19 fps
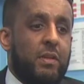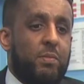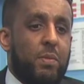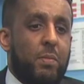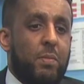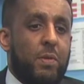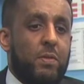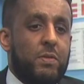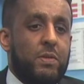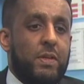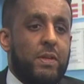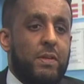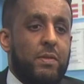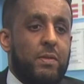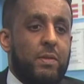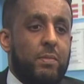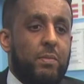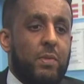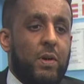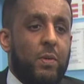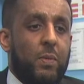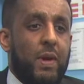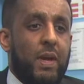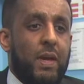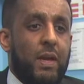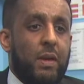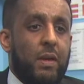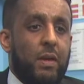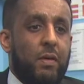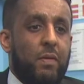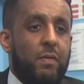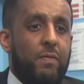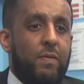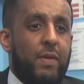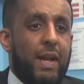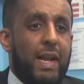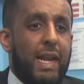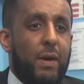is promoted by way
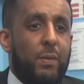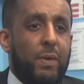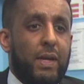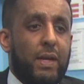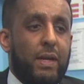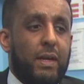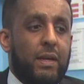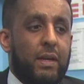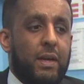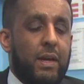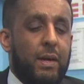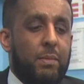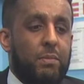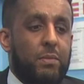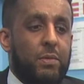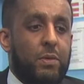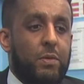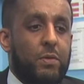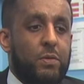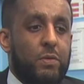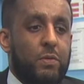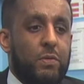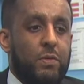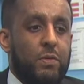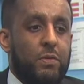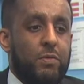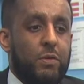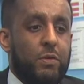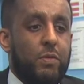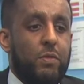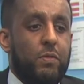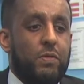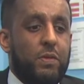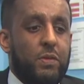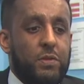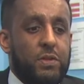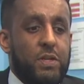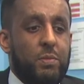of allowing new
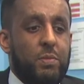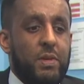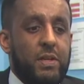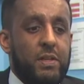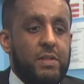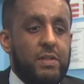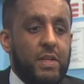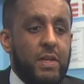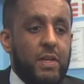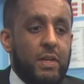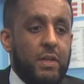recruits and GPs